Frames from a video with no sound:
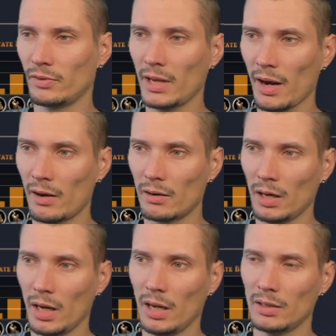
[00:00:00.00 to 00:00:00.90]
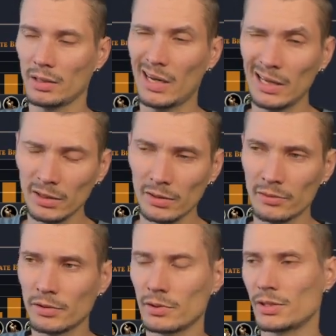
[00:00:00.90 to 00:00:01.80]
there. And hunter,
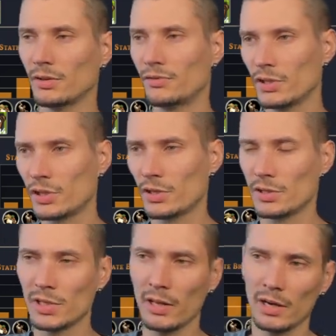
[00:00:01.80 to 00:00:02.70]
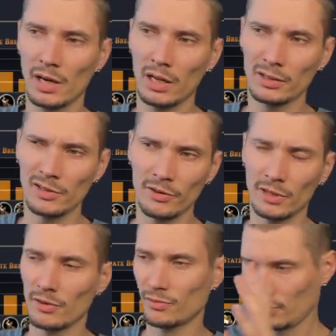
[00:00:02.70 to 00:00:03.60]
of course, and fisher is other
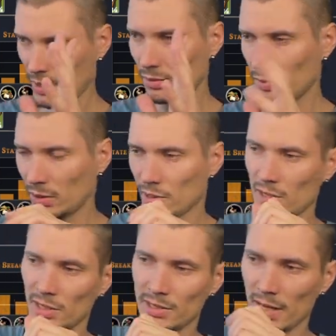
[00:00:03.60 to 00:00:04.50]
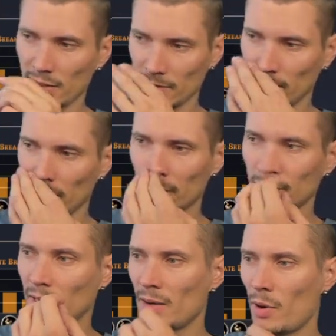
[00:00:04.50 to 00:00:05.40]
alternatives, but we'll discuss that
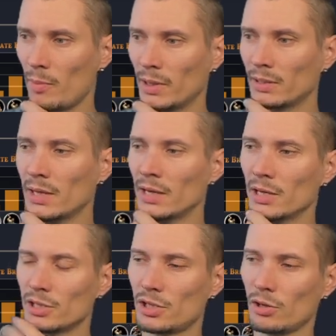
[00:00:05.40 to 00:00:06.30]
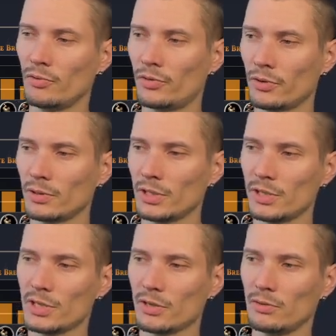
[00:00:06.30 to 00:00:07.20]
in a moment. So for
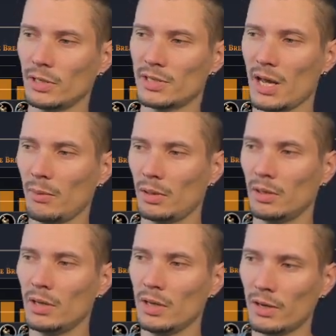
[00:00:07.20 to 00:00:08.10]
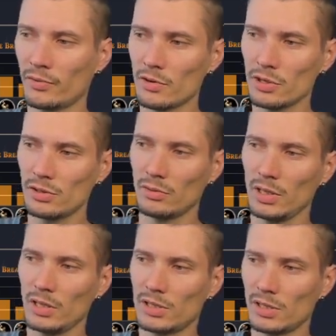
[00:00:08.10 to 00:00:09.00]
this is a good example. Of course, you
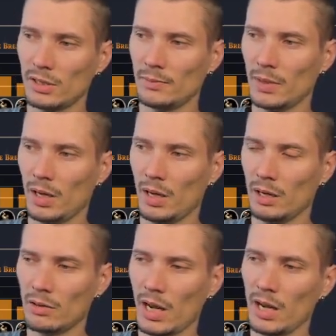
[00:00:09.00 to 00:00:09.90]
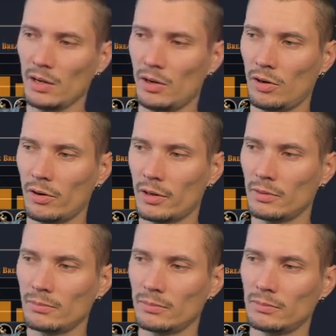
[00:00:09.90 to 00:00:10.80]
need some grain or